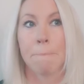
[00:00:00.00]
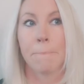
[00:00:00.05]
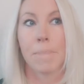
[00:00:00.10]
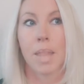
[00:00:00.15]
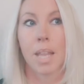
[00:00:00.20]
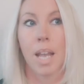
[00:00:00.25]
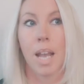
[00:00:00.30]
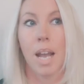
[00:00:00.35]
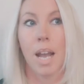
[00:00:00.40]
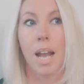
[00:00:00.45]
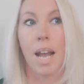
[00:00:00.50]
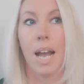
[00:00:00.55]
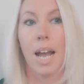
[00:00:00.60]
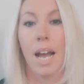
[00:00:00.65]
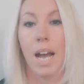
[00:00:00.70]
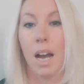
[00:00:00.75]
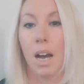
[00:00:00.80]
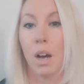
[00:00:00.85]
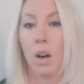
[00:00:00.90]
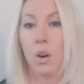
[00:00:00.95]

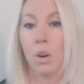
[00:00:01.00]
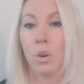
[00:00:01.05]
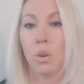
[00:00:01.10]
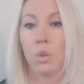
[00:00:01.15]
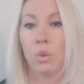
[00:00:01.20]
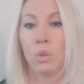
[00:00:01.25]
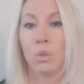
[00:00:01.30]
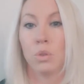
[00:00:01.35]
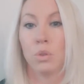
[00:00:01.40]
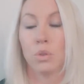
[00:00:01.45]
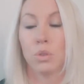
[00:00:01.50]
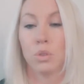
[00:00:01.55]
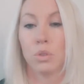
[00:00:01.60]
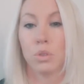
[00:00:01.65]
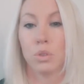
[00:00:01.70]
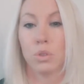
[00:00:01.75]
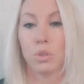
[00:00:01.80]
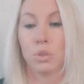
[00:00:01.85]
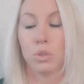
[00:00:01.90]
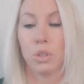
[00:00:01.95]
how
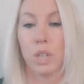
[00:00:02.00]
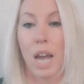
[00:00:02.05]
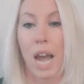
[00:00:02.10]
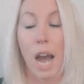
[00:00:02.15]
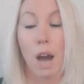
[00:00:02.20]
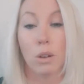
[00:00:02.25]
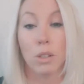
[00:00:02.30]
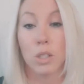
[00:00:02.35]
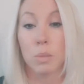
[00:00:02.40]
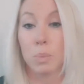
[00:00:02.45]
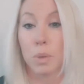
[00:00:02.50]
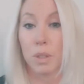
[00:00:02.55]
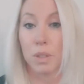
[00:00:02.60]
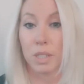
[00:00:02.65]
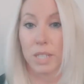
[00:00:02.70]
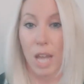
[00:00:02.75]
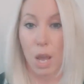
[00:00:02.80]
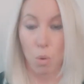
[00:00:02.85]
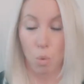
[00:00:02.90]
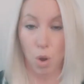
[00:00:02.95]
to build a
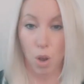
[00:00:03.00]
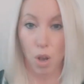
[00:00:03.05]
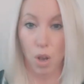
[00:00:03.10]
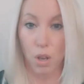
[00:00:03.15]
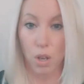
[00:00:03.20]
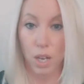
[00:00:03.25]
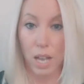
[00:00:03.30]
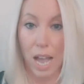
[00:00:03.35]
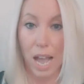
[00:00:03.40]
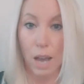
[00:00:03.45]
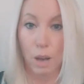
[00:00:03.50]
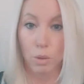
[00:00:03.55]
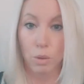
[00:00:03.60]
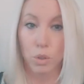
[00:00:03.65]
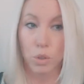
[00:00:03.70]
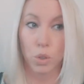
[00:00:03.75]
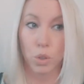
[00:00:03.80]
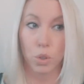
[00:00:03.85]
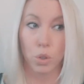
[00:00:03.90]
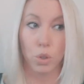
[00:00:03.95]
network, how to
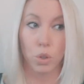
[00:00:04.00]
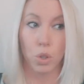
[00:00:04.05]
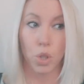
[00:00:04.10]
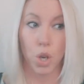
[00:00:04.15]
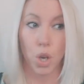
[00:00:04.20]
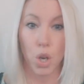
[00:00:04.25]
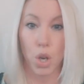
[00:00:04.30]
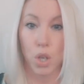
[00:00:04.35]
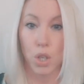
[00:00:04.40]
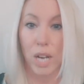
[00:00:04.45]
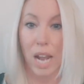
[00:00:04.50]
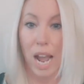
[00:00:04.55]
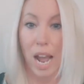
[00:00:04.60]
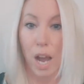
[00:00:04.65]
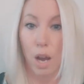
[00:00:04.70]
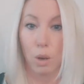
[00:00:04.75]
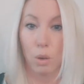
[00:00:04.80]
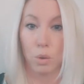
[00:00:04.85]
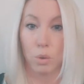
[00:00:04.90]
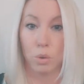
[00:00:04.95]
learn
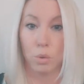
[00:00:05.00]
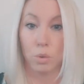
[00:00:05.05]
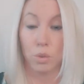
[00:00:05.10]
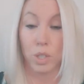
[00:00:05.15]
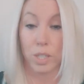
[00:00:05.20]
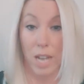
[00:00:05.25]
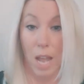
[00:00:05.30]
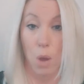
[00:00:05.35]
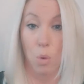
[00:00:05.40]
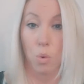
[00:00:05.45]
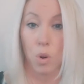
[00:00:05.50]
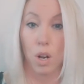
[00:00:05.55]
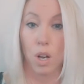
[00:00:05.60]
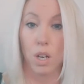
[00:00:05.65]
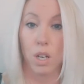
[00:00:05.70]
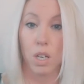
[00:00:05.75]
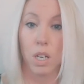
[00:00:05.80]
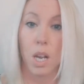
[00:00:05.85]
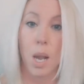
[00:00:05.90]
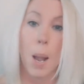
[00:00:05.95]
how to
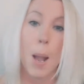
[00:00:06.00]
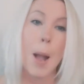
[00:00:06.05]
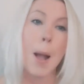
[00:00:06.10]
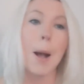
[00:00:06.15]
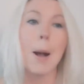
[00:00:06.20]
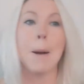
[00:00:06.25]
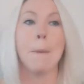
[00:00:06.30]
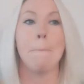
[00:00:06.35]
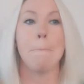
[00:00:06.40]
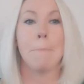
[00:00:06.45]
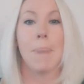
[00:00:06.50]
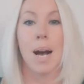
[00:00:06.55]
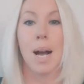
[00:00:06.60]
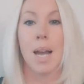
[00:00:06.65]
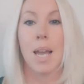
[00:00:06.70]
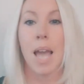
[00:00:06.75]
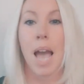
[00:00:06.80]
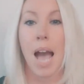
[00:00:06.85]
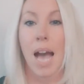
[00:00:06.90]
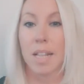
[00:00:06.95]
network, my
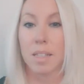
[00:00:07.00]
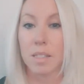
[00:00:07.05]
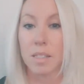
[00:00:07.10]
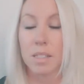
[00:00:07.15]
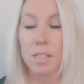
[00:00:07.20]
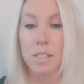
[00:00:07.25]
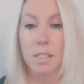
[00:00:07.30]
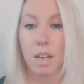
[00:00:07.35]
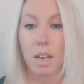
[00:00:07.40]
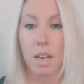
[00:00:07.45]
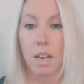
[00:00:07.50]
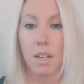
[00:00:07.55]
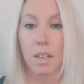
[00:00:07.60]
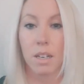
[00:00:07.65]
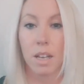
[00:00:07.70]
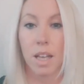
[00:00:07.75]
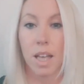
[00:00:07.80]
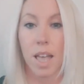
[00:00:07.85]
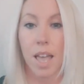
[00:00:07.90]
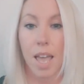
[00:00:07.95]
answer
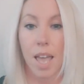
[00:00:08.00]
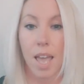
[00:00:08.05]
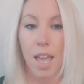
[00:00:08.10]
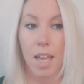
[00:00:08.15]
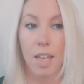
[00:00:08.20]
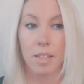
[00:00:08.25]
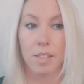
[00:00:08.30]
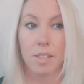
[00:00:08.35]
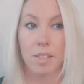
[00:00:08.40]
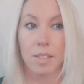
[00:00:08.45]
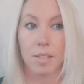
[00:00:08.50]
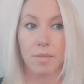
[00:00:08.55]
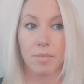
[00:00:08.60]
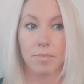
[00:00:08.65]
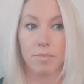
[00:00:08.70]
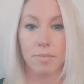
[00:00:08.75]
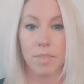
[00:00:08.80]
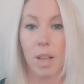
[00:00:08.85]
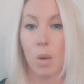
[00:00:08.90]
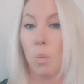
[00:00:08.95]
is,
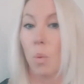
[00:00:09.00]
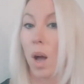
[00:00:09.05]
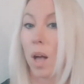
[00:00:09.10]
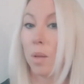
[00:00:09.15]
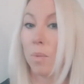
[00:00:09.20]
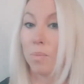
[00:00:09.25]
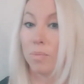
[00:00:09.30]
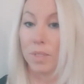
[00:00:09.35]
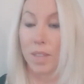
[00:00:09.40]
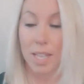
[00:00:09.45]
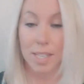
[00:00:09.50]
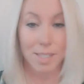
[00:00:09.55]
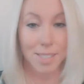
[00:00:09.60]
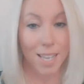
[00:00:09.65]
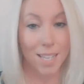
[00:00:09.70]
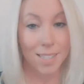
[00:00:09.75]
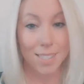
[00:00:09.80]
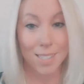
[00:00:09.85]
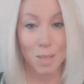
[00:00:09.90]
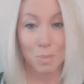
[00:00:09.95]
well, let's get
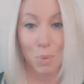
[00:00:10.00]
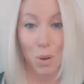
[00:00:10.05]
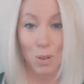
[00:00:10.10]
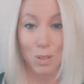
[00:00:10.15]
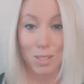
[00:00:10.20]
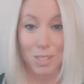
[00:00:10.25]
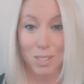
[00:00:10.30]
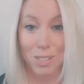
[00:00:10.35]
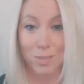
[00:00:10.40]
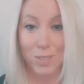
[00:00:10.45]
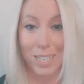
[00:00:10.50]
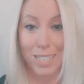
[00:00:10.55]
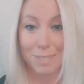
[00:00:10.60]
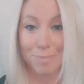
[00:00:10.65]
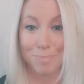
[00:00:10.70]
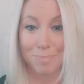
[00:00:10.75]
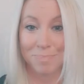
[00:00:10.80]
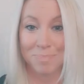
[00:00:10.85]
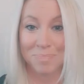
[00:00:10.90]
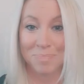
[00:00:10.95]
to the bones of it.
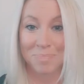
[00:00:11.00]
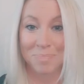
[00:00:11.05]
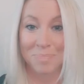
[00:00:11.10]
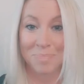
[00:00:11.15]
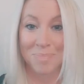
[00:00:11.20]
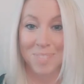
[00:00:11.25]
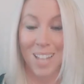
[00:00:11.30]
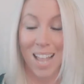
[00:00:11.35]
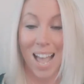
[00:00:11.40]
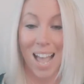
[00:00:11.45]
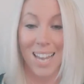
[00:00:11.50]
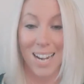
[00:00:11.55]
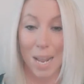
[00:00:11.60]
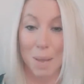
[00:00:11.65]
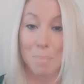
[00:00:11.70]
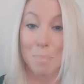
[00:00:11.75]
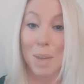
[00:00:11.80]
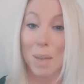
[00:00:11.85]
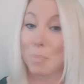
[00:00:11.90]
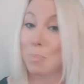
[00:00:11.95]
And I
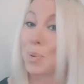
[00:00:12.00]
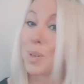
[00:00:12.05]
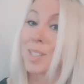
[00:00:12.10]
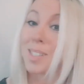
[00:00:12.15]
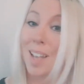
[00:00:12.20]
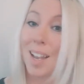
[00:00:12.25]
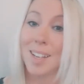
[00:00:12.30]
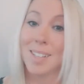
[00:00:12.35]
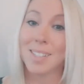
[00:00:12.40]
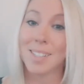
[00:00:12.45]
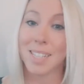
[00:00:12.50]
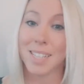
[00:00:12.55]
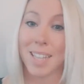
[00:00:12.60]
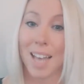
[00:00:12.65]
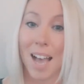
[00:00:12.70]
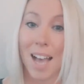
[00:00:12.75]
mean precisely that.